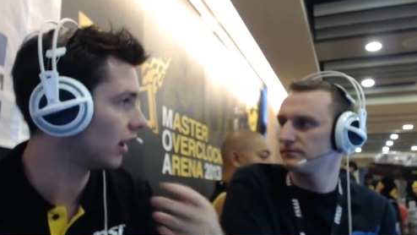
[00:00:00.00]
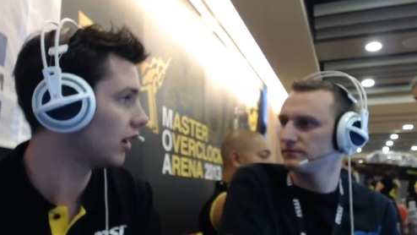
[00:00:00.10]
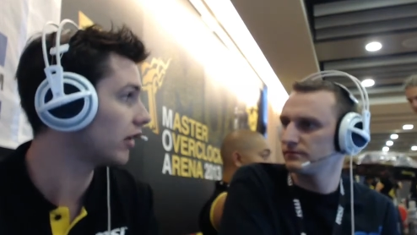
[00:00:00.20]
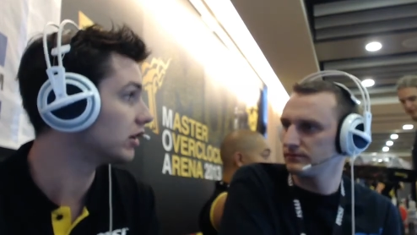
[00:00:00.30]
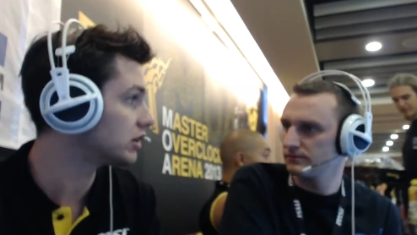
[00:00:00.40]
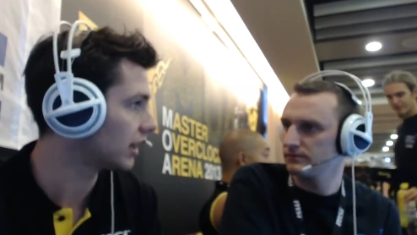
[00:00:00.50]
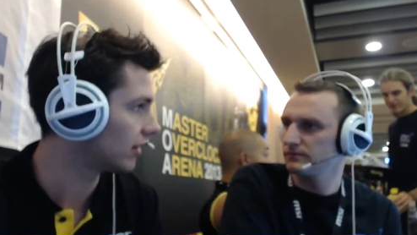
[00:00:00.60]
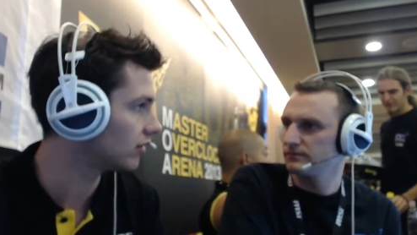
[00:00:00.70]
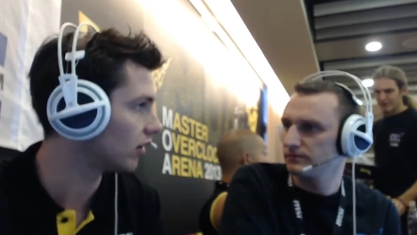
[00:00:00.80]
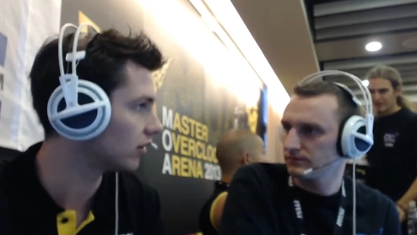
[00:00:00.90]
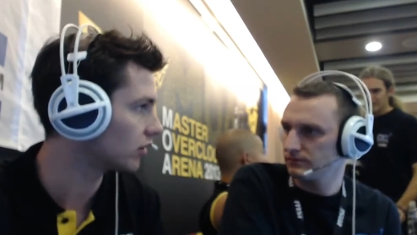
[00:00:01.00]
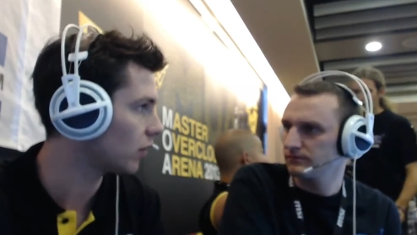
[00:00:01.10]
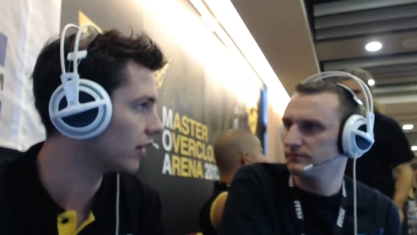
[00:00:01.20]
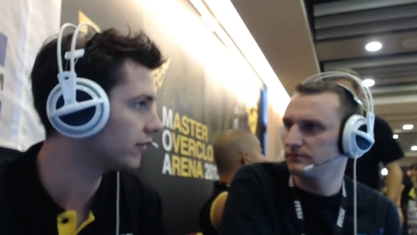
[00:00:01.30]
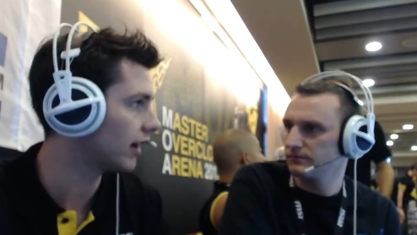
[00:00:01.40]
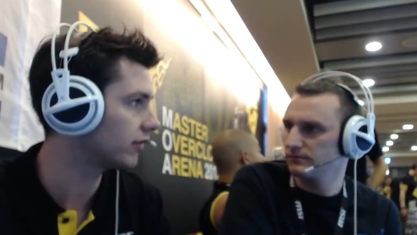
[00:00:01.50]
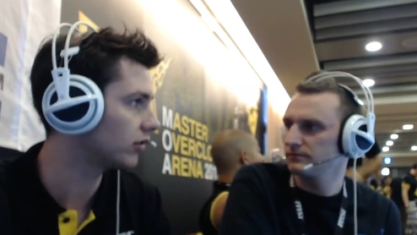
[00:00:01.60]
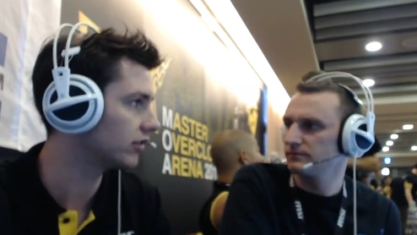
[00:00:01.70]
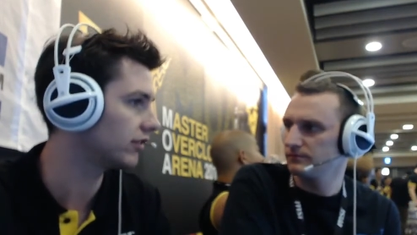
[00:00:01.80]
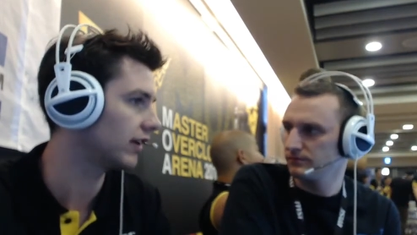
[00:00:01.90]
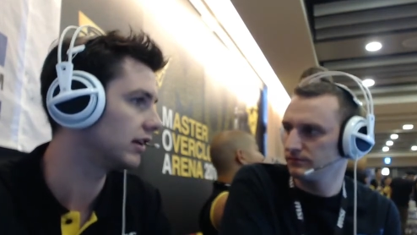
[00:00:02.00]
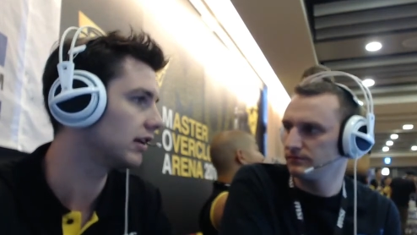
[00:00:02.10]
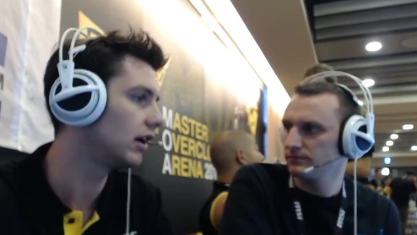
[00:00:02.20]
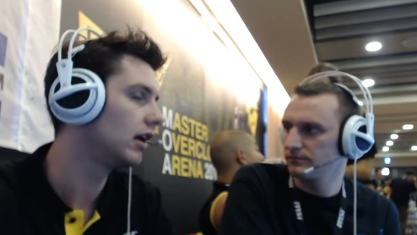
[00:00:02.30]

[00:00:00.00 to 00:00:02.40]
Speaker 1: another chance on qualifying for this event.